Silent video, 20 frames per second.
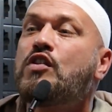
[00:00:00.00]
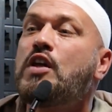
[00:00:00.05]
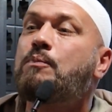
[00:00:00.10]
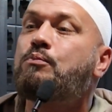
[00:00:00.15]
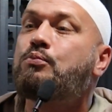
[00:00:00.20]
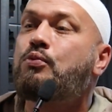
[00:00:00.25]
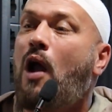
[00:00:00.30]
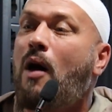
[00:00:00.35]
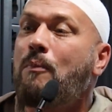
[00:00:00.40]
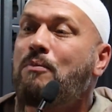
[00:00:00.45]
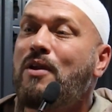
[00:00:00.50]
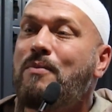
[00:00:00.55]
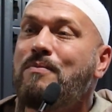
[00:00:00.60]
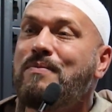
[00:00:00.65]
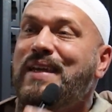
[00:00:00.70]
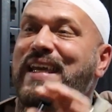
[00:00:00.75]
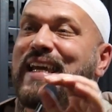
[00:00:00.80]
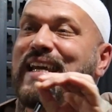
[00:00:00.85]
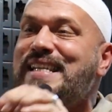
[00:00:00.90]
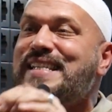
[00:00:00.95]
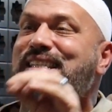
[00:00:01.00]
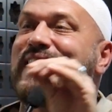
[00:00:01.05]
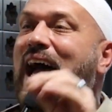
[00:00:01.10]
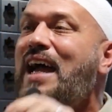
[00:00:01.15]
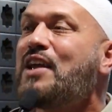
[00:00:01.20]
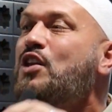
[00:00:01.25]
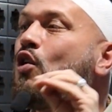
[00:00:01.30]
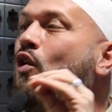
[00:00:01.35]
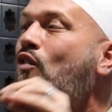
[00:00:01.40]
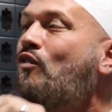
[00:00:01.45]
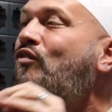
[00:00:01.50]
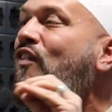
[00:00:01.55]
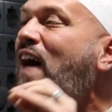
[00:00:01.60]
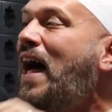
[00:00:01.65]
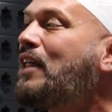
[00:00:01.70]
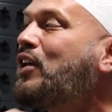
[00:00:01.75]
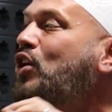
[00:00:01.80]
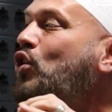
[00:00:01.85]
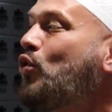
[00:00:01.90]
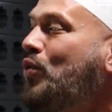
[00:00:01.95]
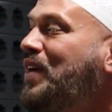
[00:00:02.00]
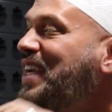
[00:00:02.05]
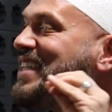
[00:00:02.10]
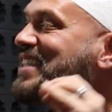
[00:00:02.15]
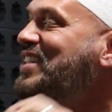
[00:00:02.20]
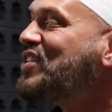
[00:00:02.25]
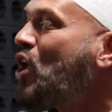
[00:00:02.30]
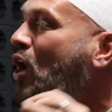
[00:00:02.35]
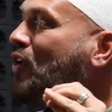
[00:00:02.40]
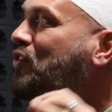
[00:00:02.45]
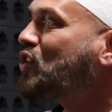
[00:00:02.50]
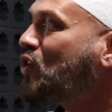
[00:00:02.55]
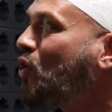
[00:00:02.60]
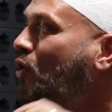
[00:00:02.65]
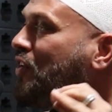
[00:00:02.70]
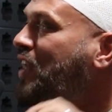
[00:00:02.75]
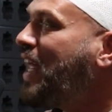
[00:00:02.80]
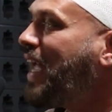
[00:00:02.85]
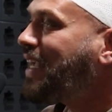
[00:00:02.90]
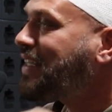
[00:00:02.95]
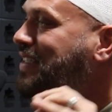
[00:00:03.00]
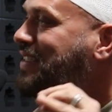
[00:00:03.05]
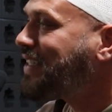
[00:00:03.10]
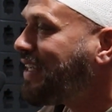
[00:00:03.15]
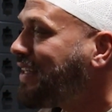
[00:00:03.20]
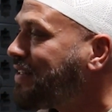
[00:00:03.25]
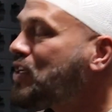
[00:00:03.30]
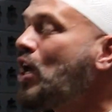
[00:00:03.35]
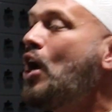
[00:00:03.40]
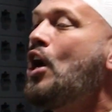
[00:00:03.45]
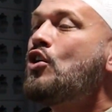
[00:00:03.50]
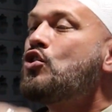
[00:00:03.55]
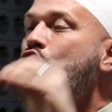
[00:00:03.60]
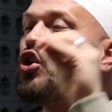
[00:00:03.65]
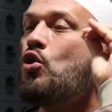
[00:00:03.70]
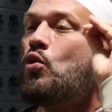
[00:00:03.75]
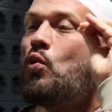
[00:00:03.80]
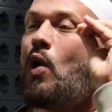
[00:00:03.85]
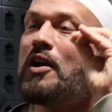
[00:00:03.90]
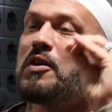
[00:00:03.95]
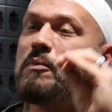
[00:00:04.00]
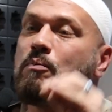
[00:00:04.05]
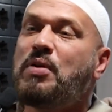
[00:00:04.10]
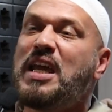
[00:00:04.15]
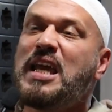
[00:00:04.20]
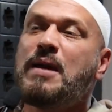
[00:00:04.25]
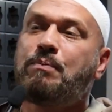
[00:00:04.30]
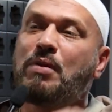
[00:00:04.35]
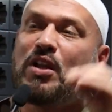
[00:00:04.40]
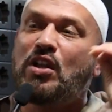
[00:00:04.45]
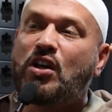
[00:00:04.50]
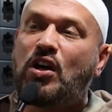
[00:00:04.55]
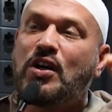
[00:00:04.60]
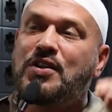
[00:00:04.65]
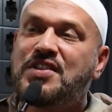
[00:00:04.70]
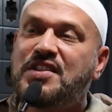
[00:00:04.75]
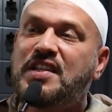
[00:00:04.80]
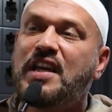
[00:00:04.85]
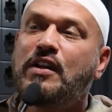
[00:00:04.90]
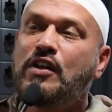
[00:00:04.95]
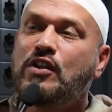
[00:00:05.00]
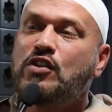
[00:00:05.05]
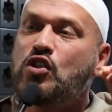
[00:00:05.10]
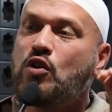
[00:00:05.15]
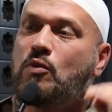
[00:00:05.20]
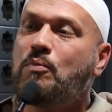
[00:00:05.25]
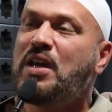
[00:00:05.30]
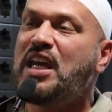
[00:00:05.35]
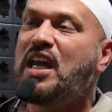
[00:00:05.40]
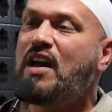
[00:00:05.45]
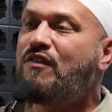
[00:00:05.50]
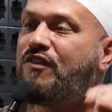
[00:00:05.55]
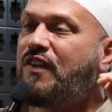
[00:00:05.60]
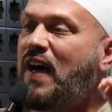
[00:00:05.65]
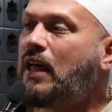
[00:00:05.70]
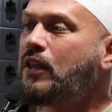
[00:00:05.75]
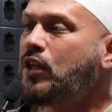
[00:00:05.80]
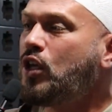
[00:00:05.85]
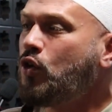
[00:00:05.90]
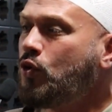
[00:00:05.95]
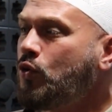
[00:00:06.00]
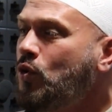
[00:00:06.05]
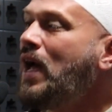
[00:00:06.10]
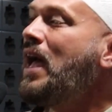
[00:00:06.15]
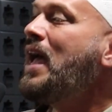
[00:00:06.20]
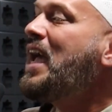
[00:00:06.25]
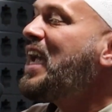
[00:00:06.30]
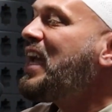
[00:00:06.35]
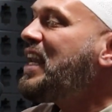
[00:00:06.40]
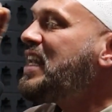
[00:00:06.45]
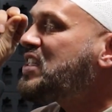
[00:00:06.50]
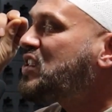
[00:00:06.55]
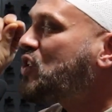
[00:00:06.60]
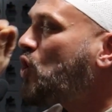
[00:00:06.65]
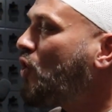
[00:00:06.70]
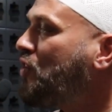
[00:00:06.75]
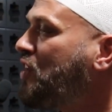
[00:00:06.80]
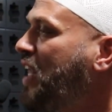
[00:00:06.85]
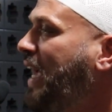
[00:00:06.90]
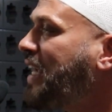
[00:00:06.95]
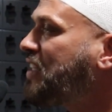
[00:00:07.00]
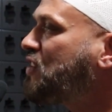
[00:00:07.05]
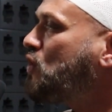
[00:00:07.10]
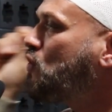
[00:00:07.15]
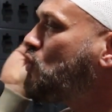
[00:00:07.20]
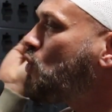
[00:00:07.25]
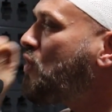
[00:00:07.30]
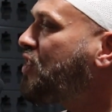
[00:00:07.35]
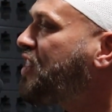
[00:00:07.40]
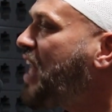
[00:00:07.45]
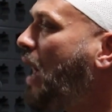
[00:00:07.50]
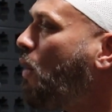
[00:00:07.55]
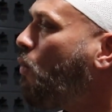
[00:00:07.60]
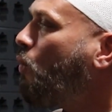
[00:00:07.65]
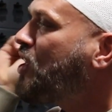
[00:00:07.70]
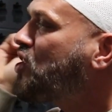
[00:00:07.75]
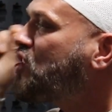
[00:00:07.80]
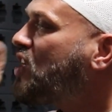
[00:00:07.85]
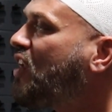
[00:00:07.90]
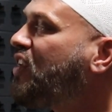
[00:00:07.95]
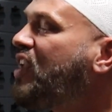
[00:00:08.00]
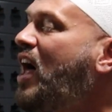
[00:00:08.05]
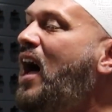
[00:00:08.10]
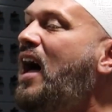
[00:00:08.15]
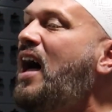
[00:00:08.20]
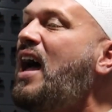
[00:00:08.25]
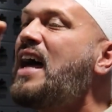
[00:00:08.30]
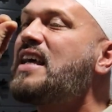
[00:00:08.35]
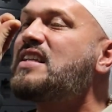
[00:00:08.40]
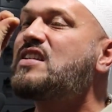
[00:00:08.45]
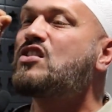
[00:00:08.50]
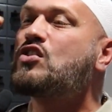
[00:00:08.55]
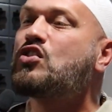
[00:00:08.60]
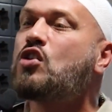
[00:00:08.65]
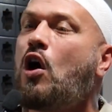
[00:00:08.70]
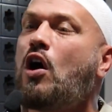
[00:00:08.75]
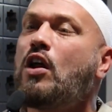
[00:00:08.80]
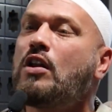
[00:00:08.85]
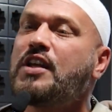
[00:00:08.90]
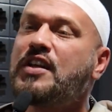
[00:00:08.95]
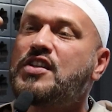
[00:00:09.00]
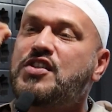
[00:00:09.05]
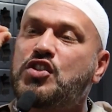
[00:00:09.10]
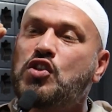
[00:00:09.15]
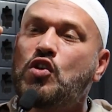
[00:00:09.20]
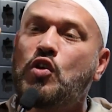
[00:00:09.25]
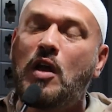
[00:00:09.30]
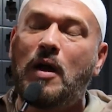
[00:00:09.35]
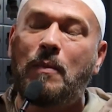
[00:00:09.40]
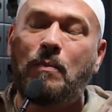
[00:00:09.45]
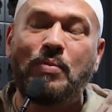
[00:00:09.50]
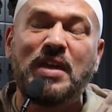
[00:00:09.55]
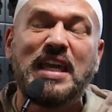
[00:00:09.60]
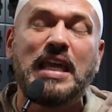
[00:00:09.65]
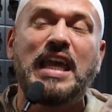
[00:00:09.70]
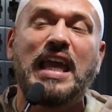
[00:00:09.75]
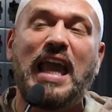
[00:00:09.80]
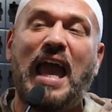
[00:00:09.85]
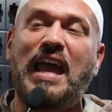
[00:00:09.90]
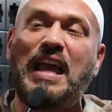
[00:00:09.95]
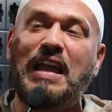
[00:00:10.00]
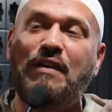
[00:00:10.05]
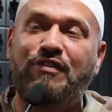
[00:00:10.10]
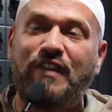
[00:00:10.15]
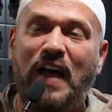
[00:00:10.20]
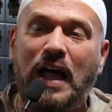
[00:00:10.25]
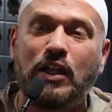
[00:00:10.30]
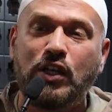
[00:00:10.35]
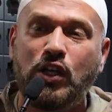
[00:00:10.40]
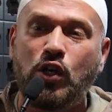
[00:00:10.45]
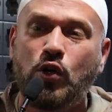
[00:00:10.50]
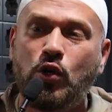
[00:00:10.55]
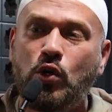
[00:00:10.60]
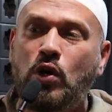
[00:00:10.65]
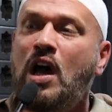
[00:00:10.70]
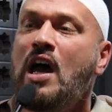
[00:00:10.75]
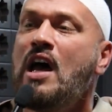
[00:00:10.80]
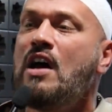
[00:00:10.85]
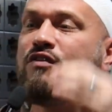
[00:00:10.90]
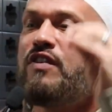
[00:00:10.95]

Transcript: The problem is that your value is not connected to what people consider to be a value. It is connected to that which Allah has told us to be a value.